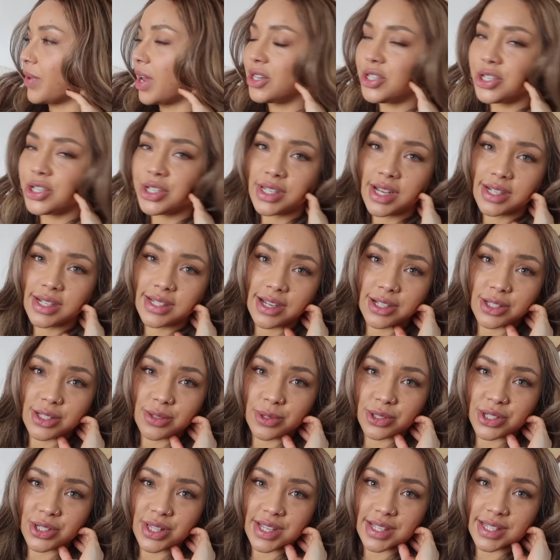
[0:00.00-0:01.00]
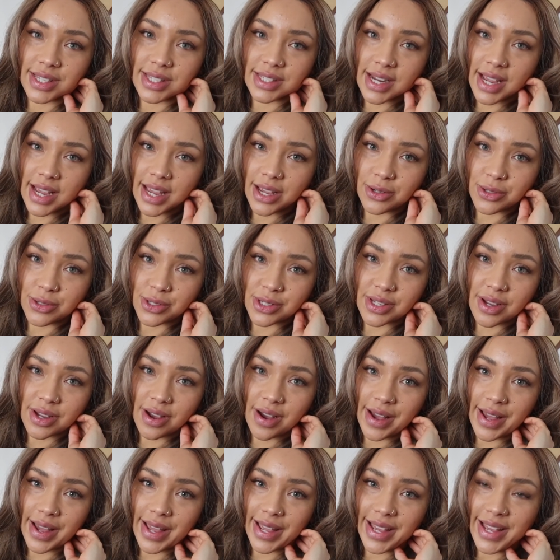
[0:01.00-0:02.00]
I just sat down to watch The Estate on
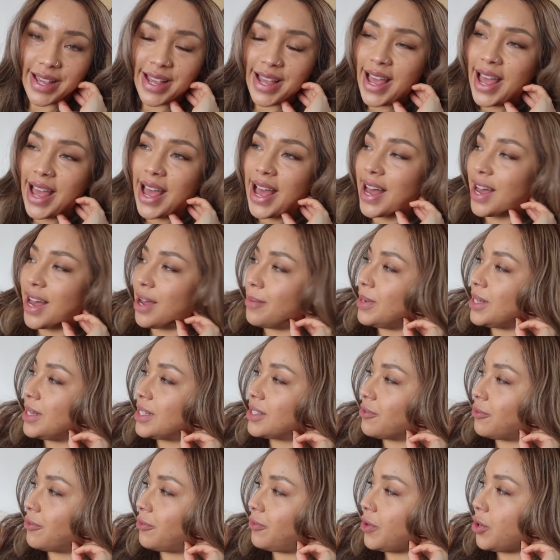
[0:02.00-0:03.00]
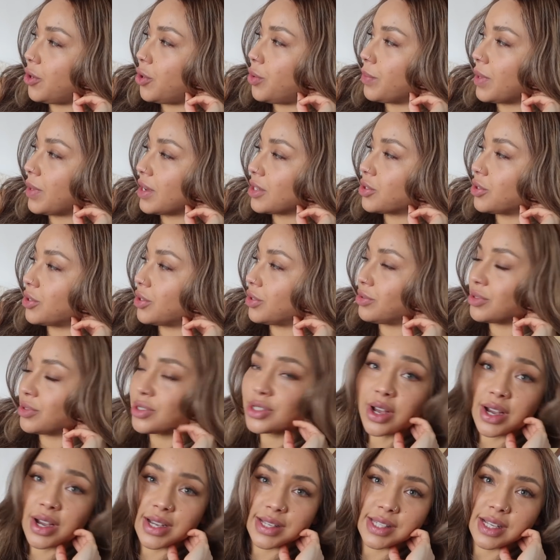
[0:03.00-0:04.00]
Sky. It's a film that's on
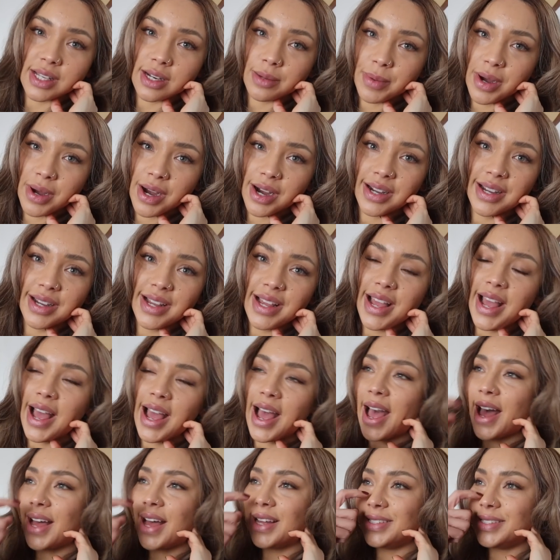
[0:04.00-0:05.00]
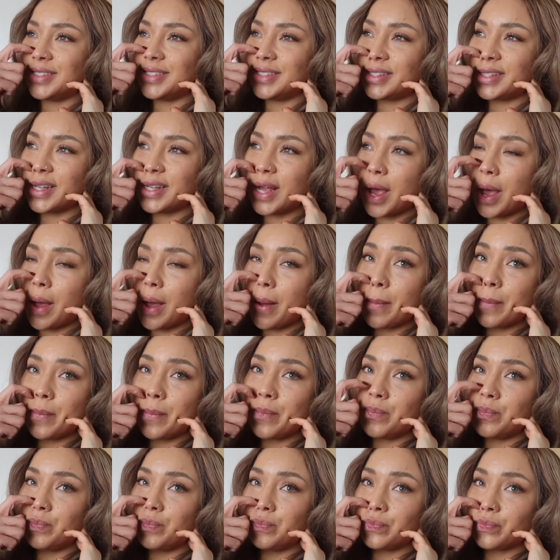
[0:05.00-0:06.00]
Sky Cinema
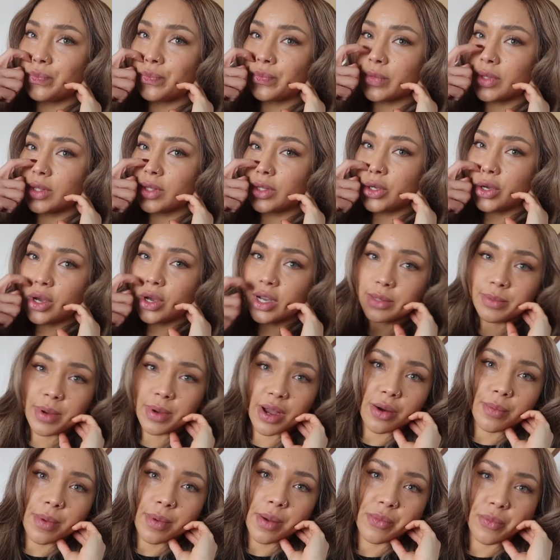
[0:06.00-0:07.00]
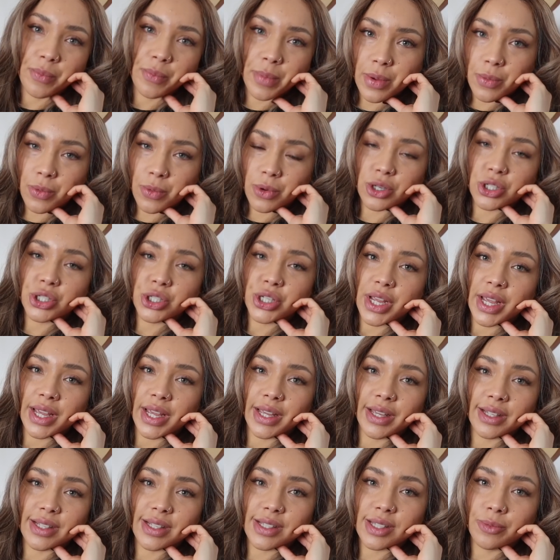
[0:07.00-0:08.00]
and you guys might remember me
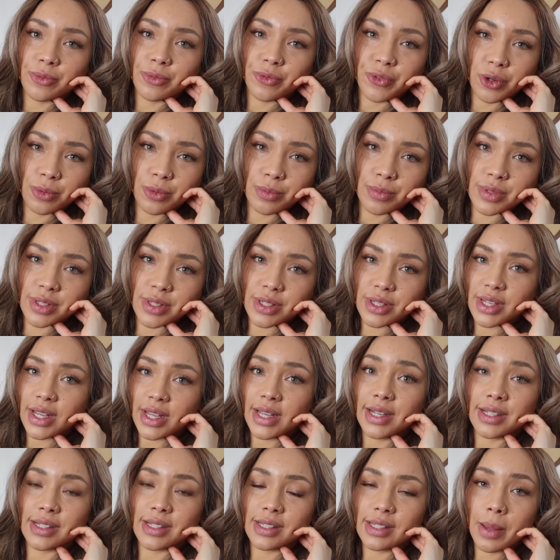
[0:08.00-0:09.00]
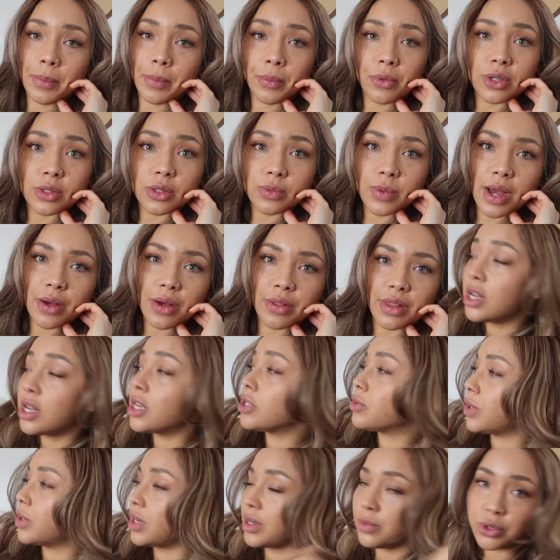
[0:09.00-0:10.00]
watching some films in December as well. The
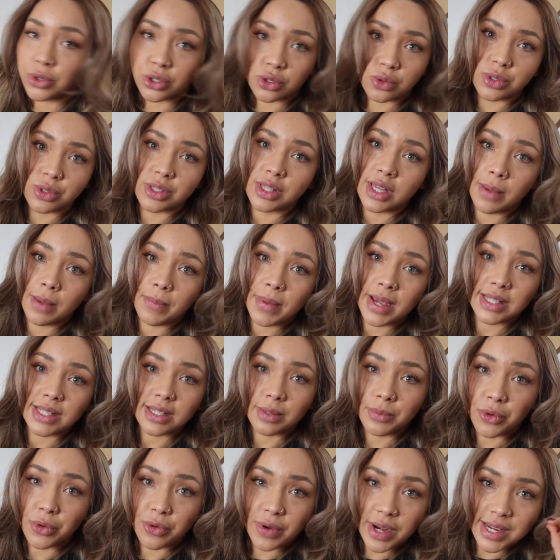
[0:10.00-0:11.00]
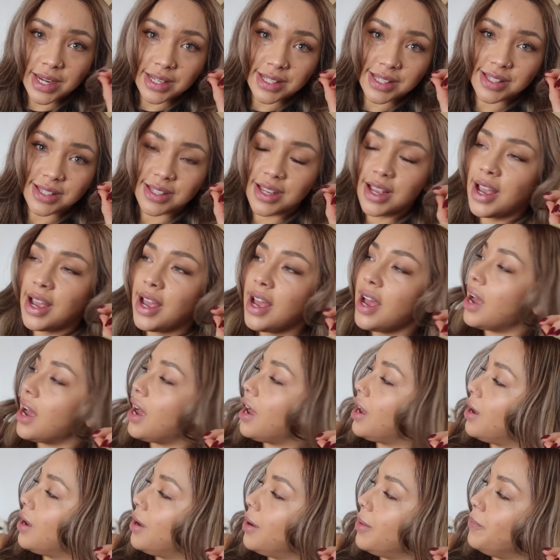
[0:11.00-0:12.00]
last one I watched was The Amazing Maurice.
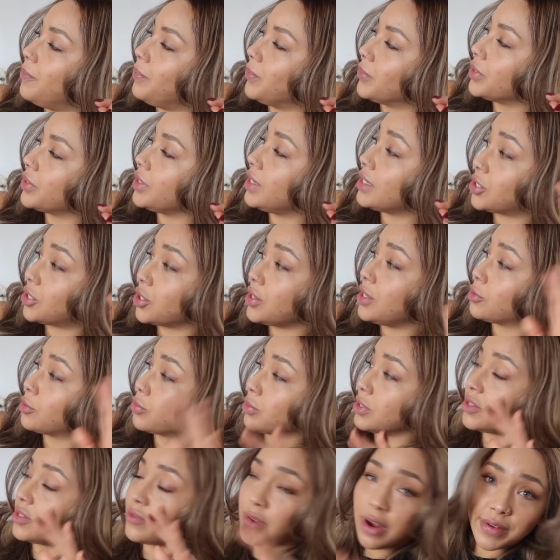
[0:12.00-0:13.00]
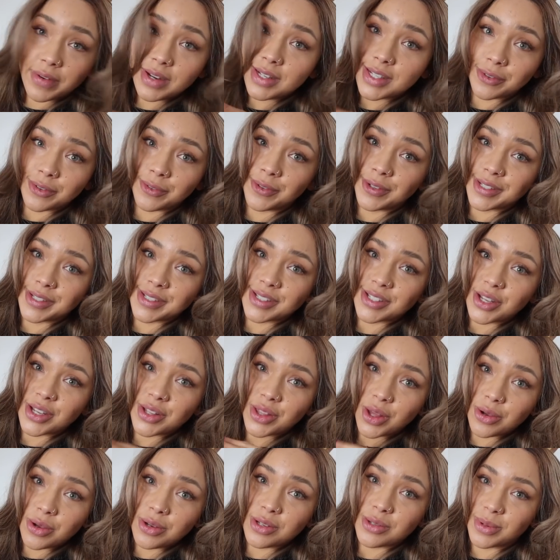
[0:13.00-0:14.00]
Yeah, so this one is very different to
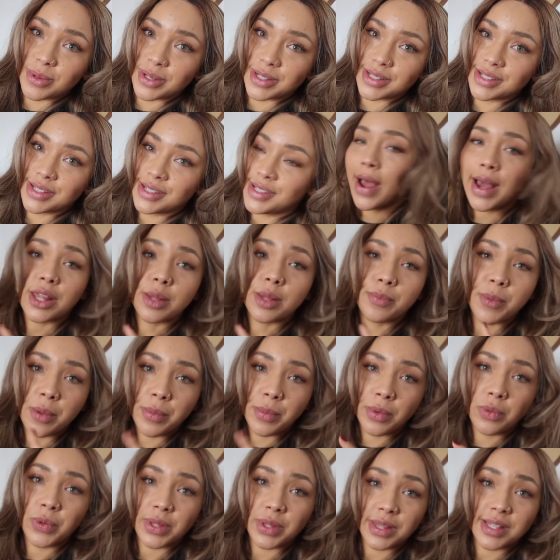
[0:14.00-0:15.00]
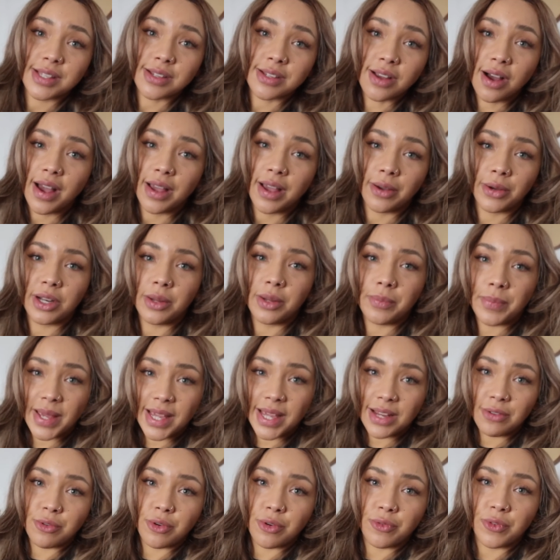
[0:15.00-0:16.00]
those ones. At the moment with Sky, I'm gonna
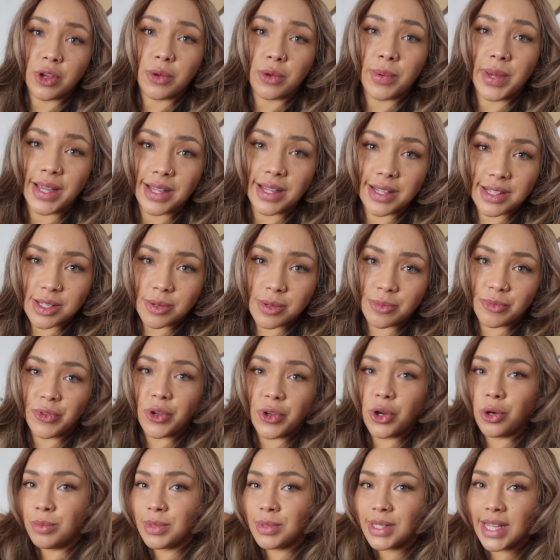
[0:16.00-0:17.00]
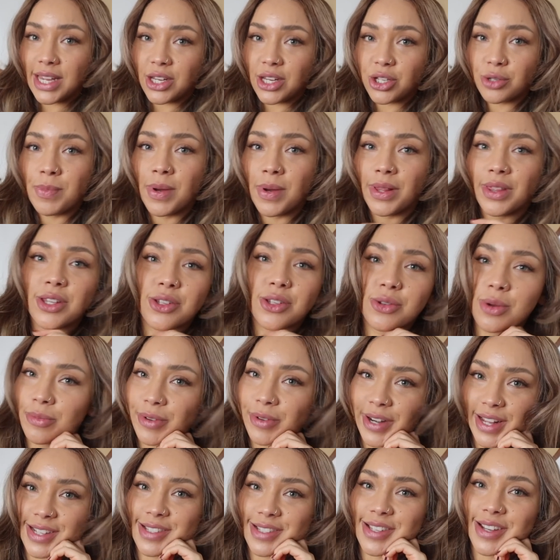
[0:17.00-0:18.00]
be reviewing some films each month, so I'm
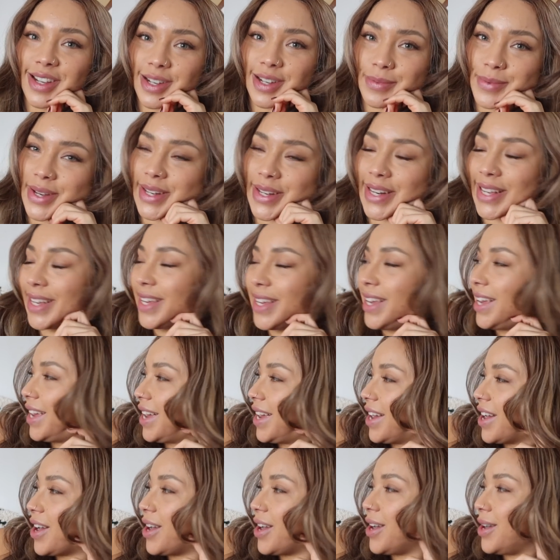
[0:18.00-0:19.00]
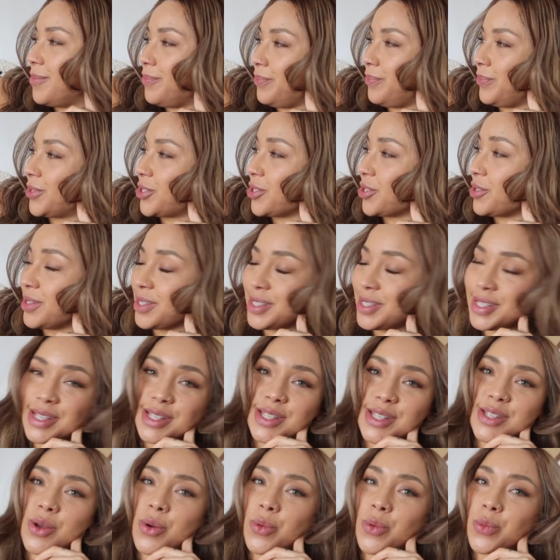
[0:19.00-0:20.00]
really excited about it. So this
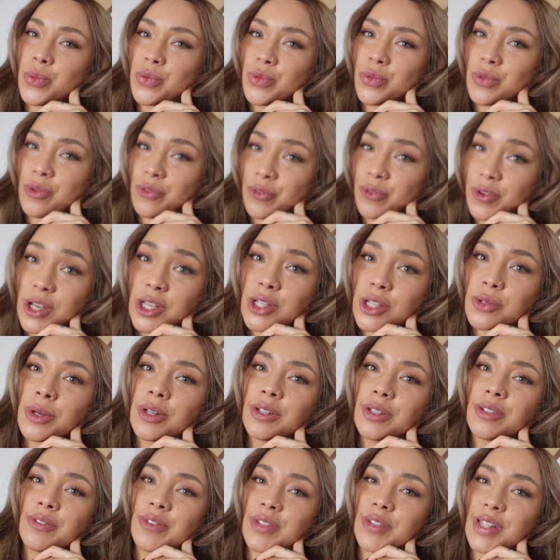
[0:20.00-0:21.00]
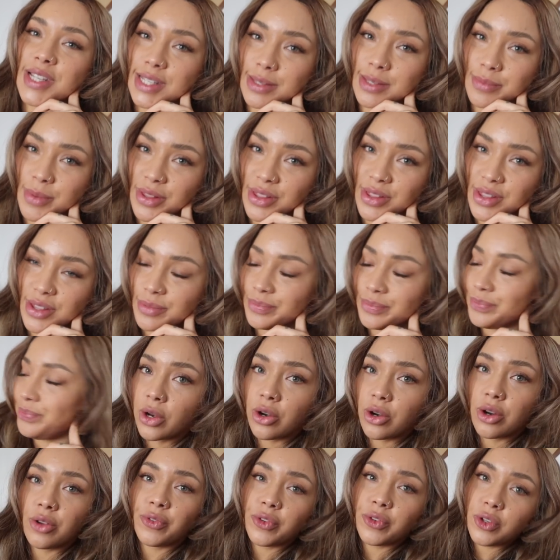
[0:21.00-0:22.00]
is the first one for this month.
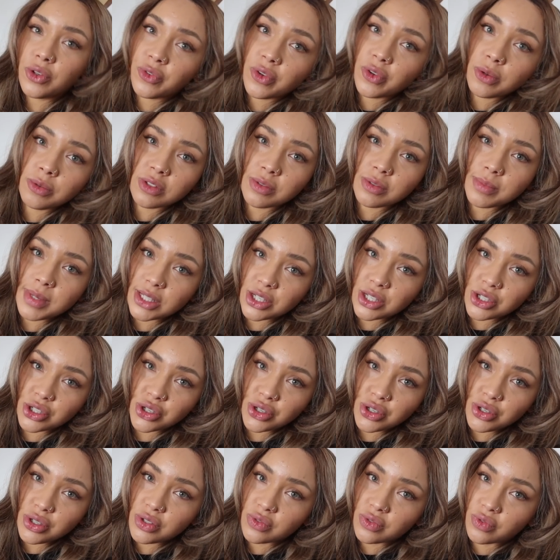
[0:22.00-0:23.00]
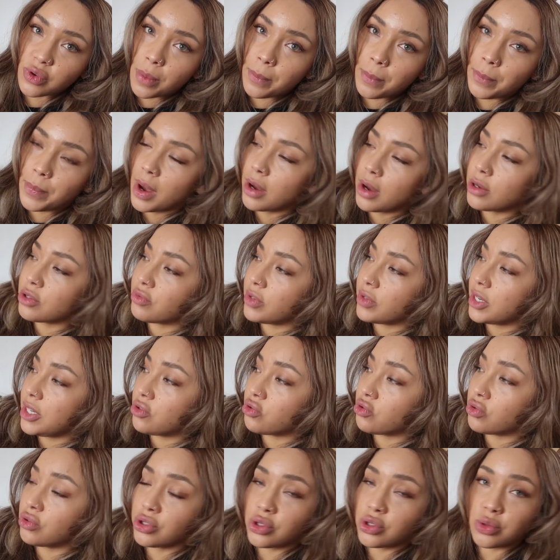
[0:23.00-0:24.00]
There are a few films for me to choose from, but I was really
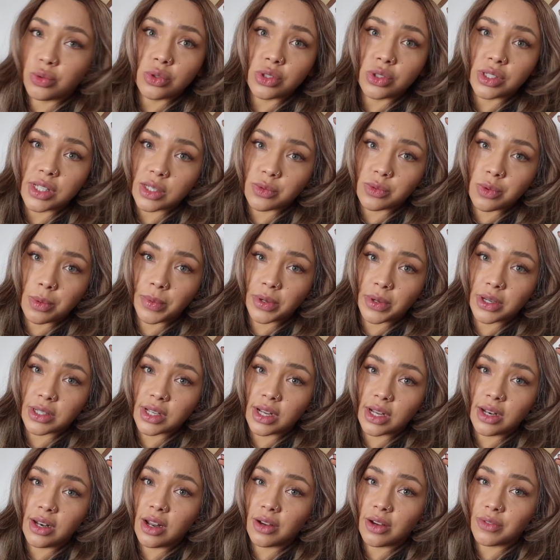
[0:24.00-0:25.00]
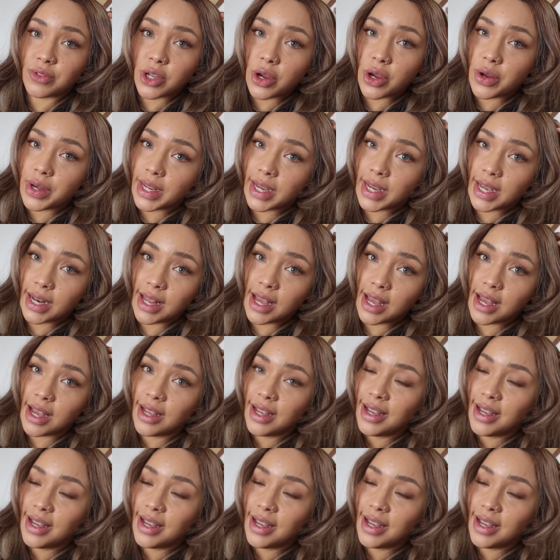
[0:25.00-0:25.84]
drawn towards this one because I love Toni Collette.